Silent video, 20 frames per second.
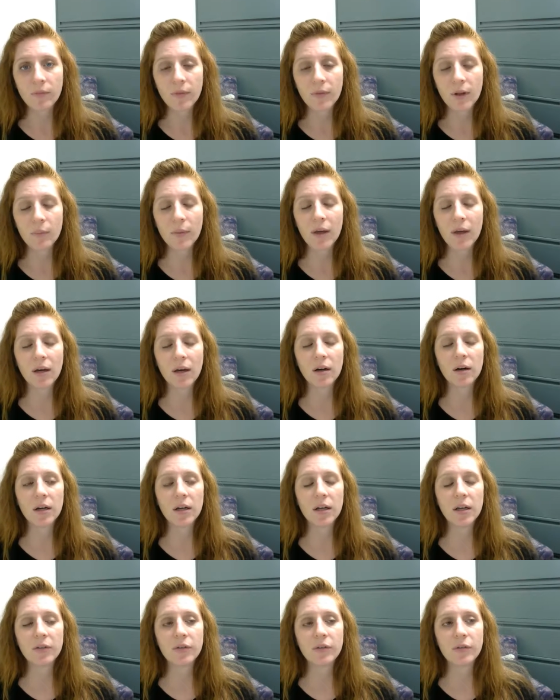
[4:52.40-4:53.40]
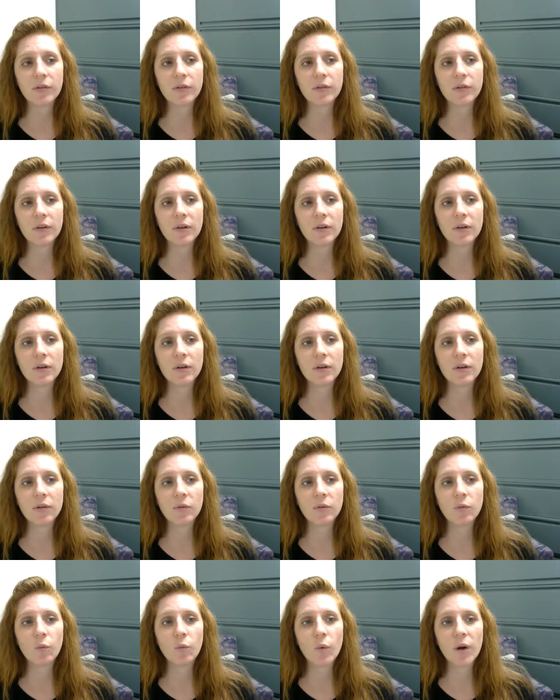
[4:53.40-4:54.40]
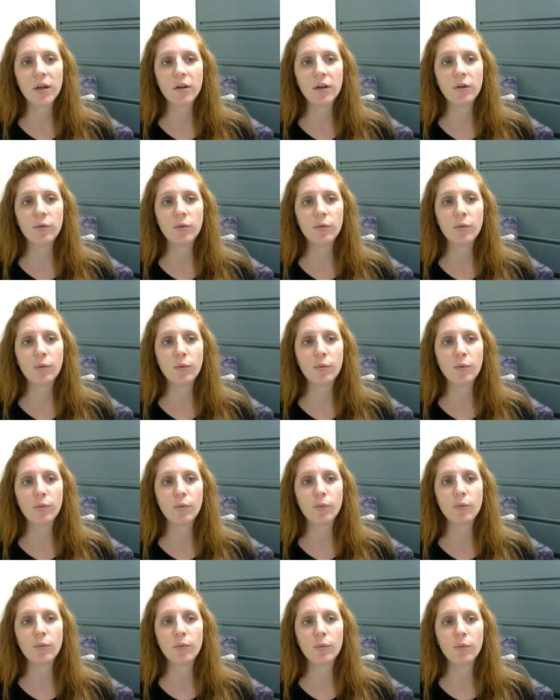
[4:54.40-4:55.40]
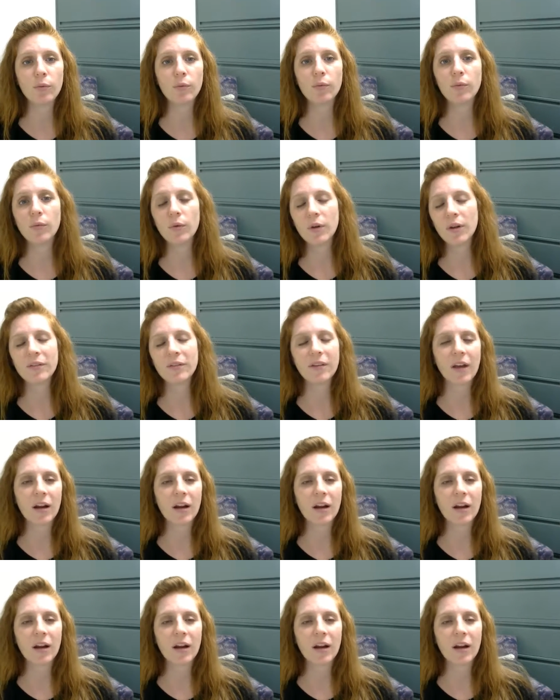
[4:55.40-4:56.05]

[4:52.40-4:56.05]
because it's